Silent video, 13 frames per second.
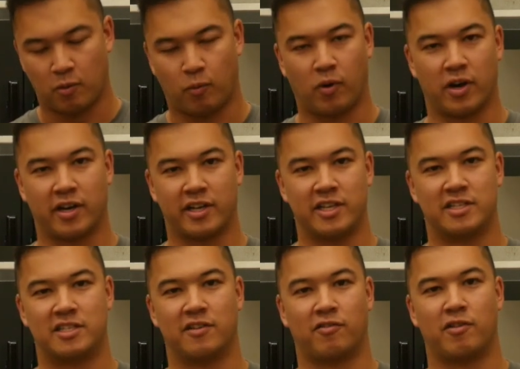what
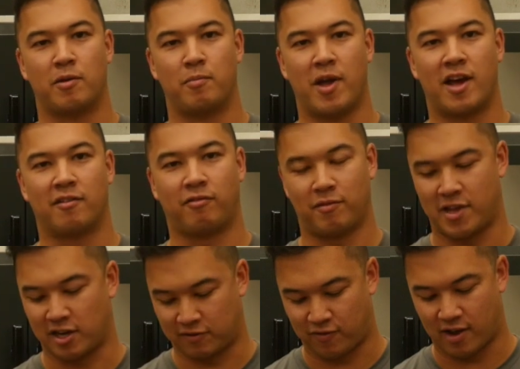is different about it from the
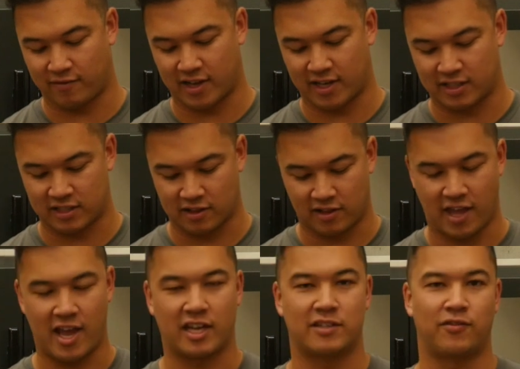X5S? So the
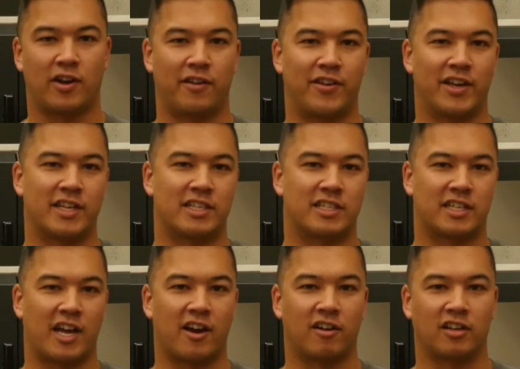X5S
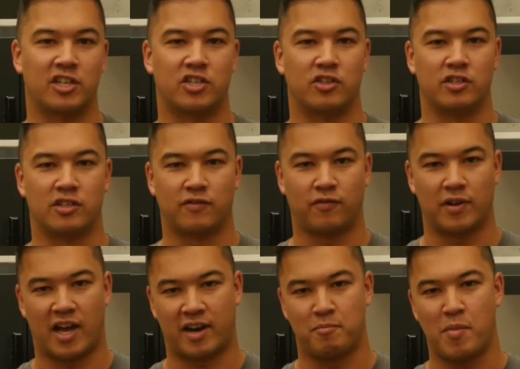currently shoots
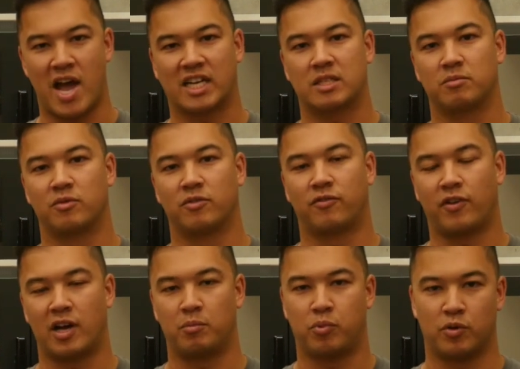at a maximum of
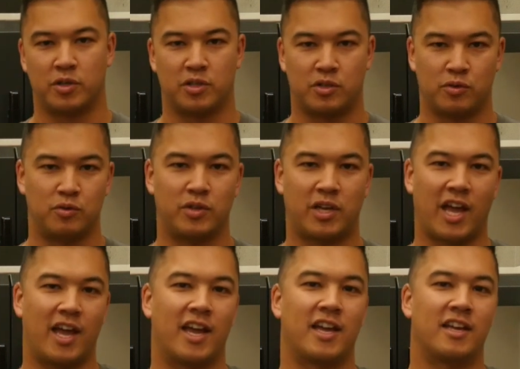
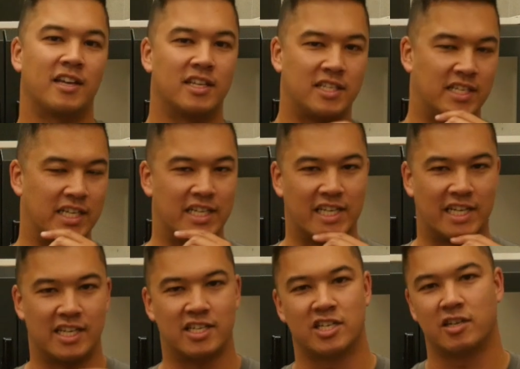5.2K Cine
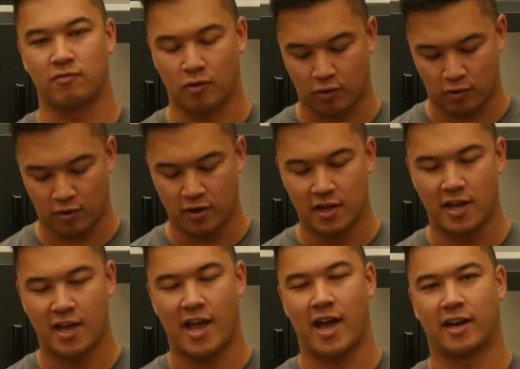DNG RAW
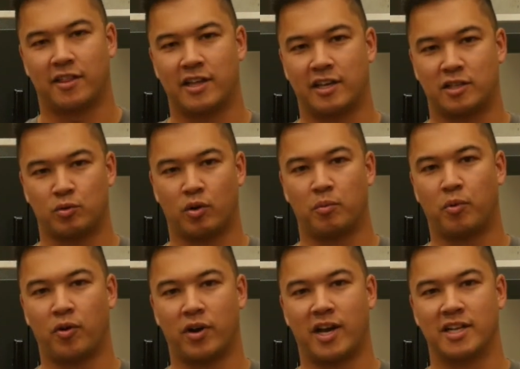at I think a
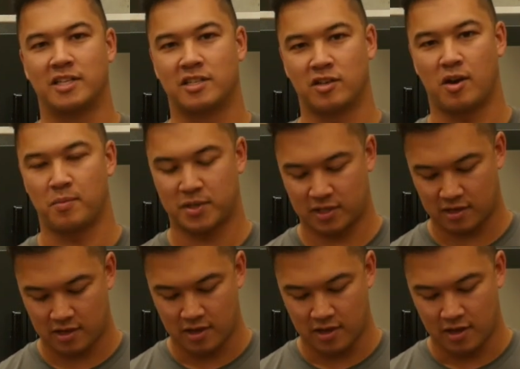12.8 stops.
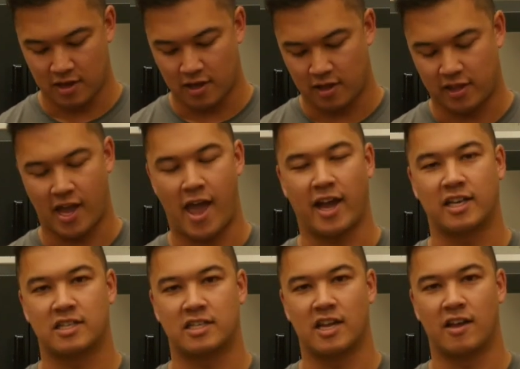The
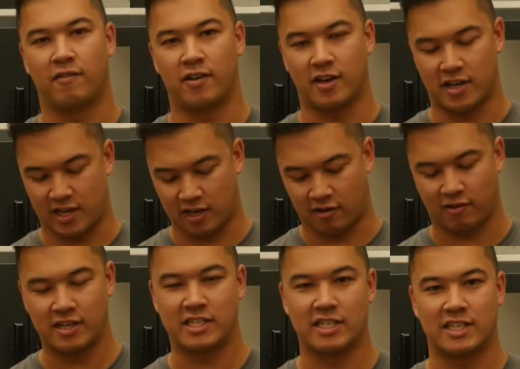X7
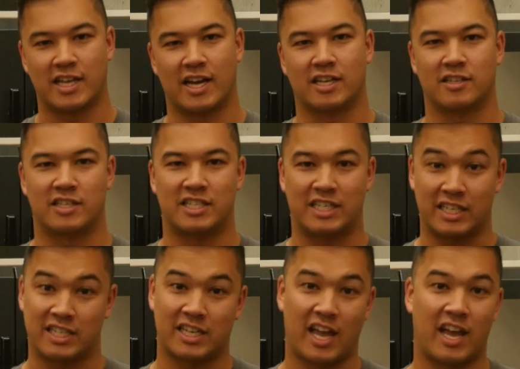increases that to
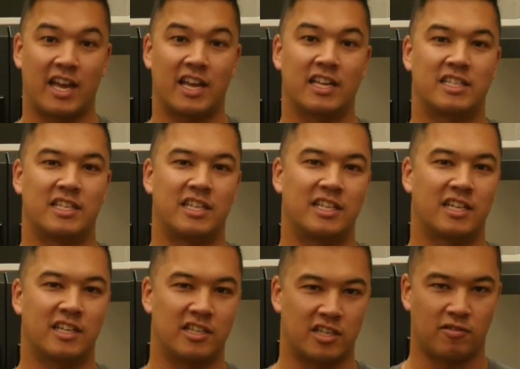6K Cine
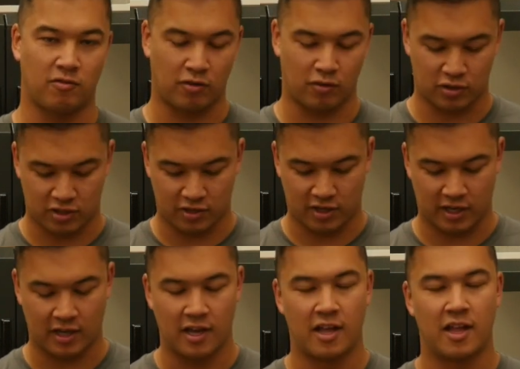DNG RAW shooting